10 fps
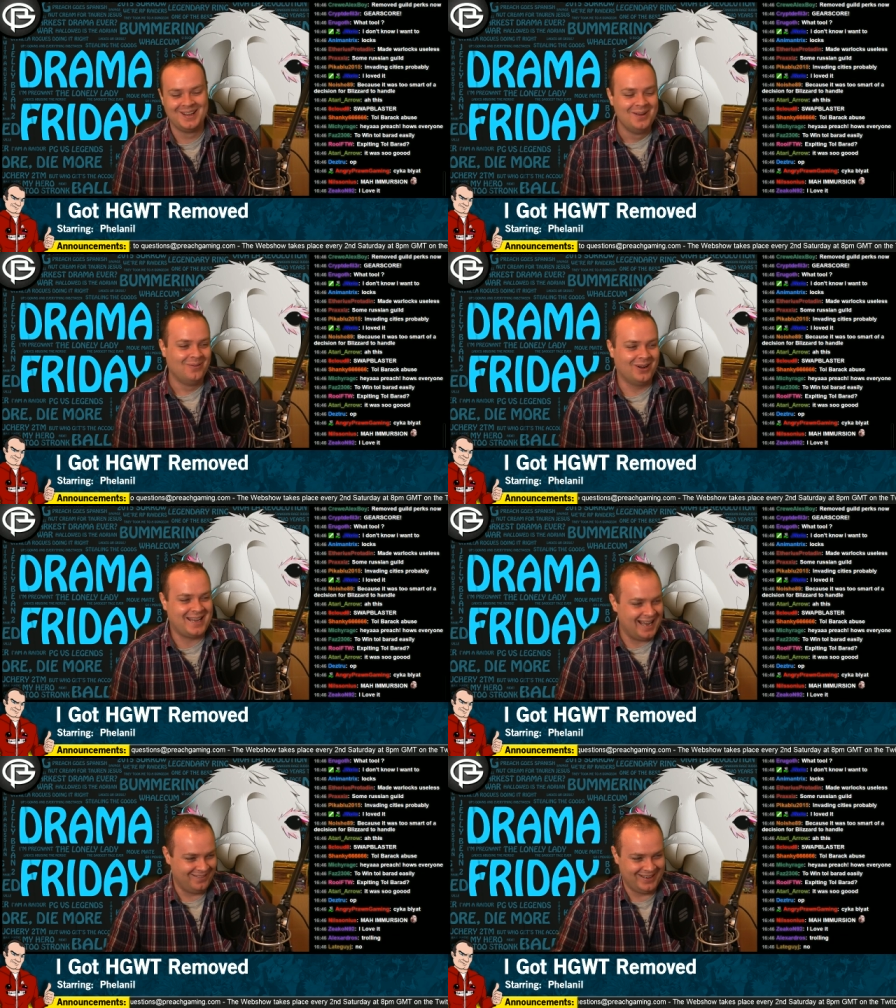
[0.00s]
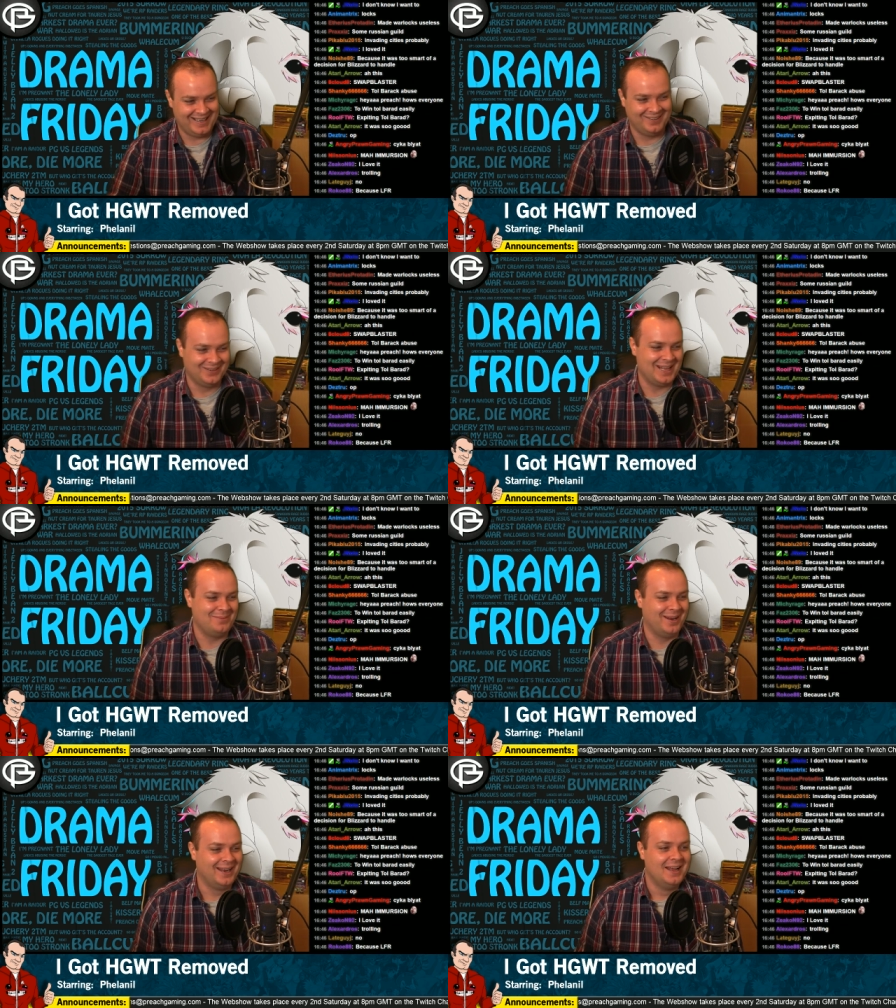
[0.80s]
what kind of idiot would that
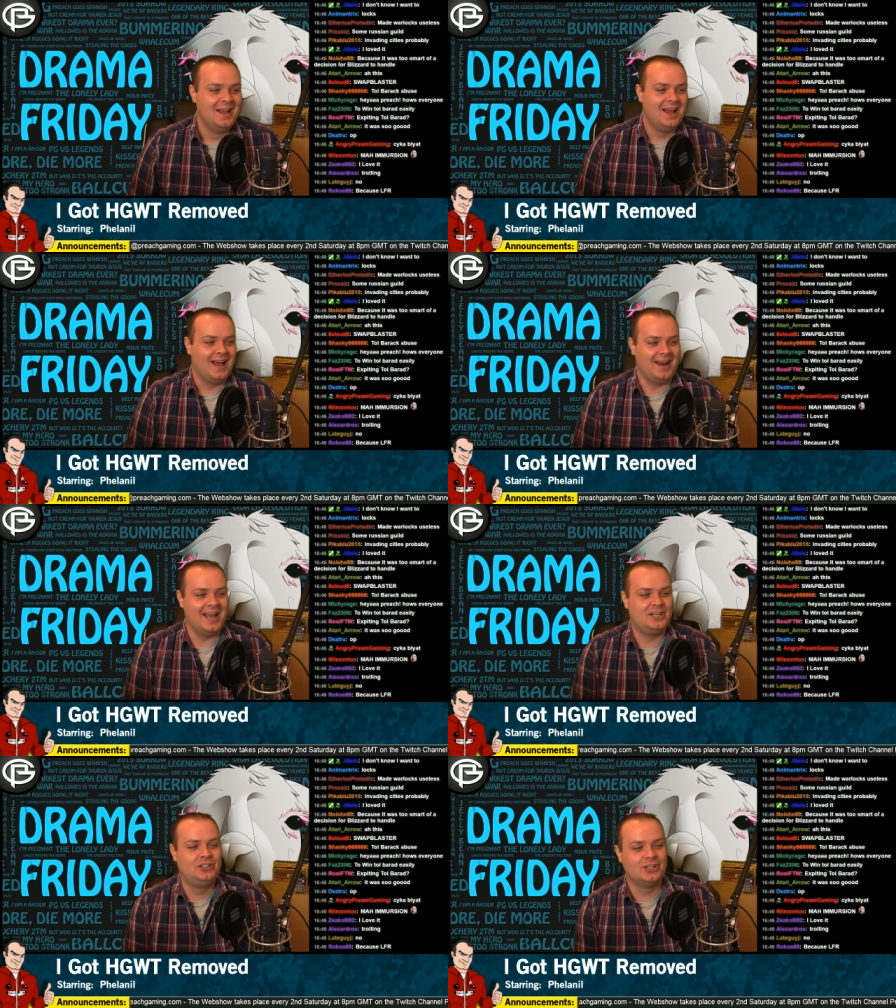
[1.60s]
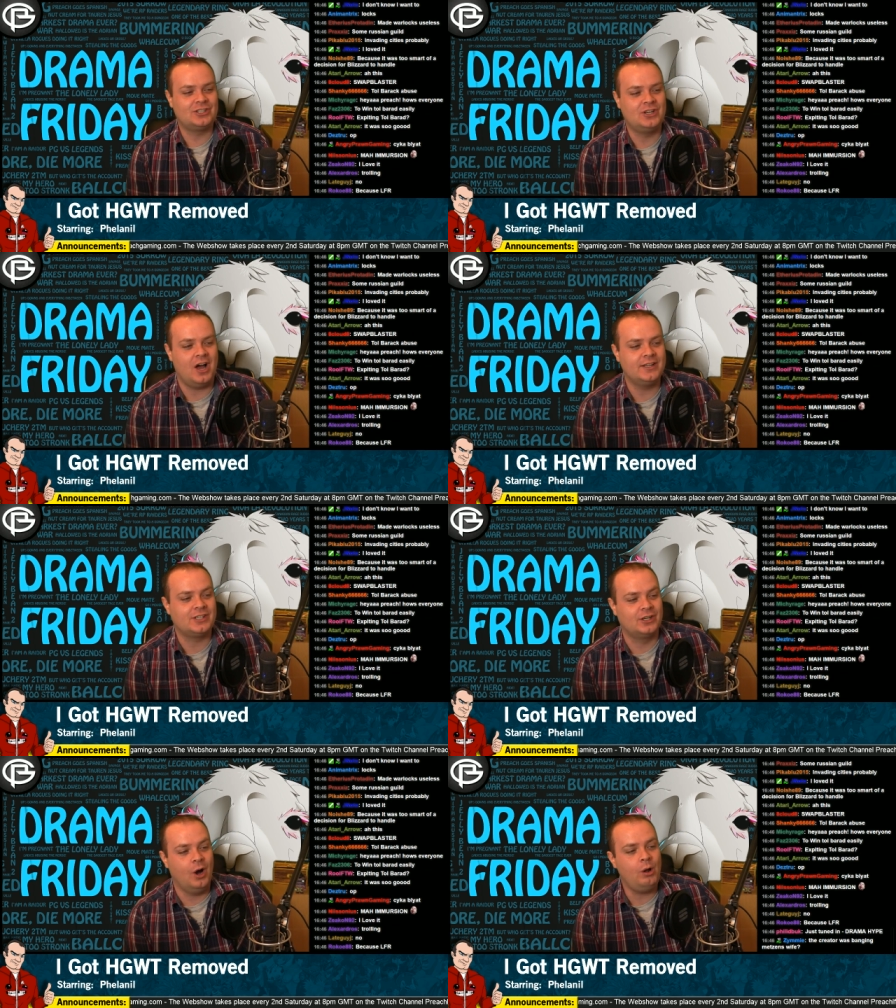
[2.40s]
be? And I had just gotten to
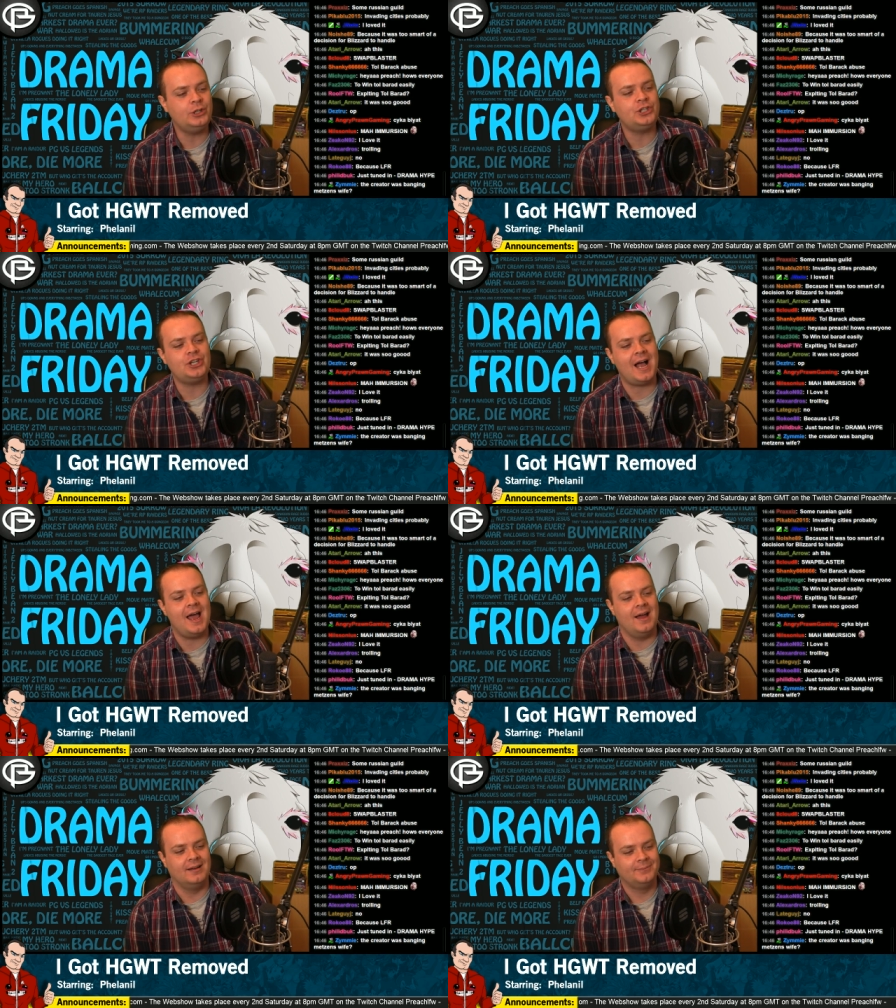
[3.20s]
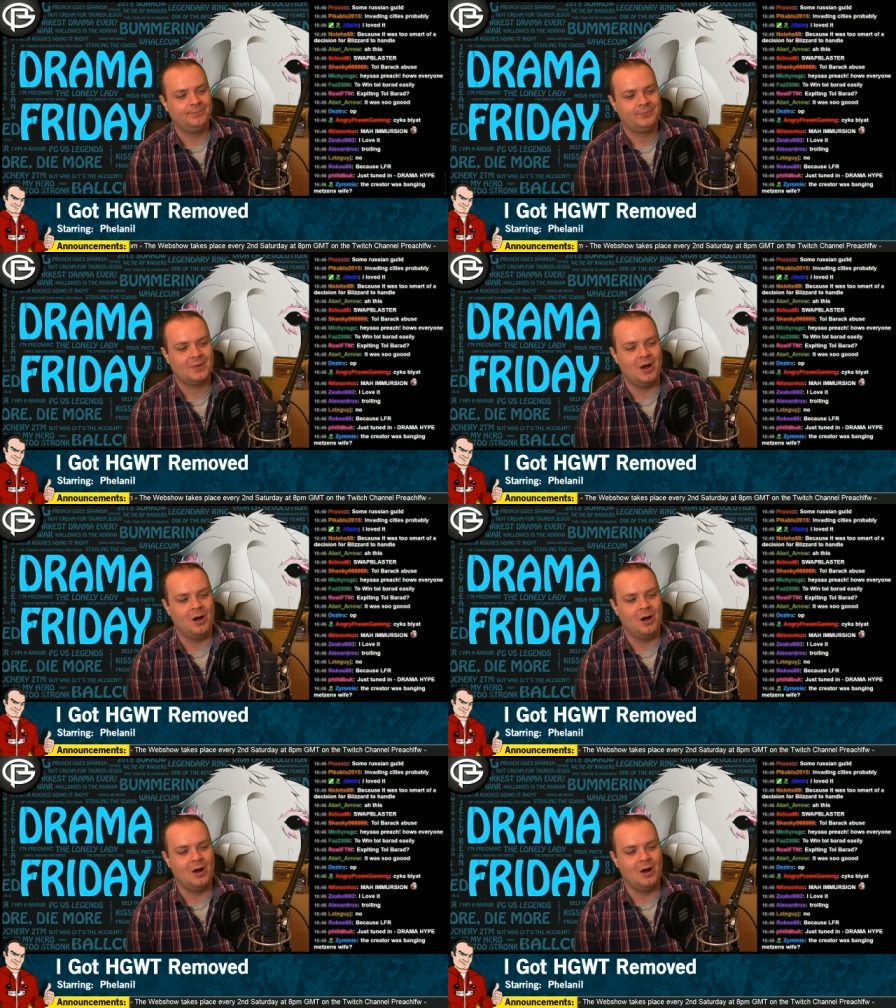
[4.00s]
Goldshire on